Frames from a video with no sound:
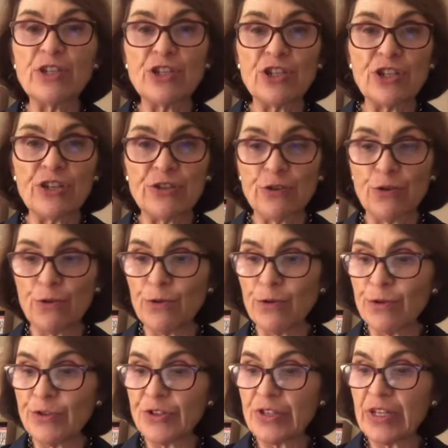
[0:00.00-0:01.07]
to shared
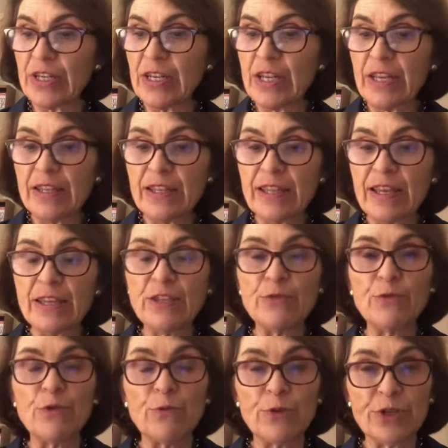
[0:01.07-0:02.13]
goals that you
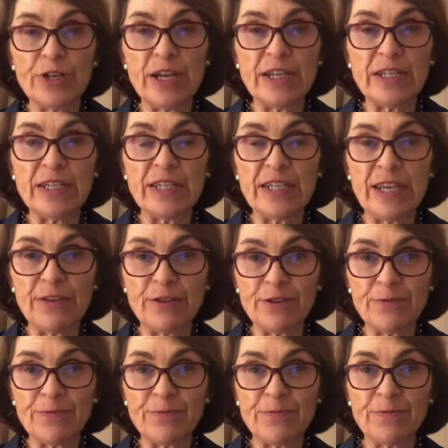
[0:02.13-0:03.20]
will work on together.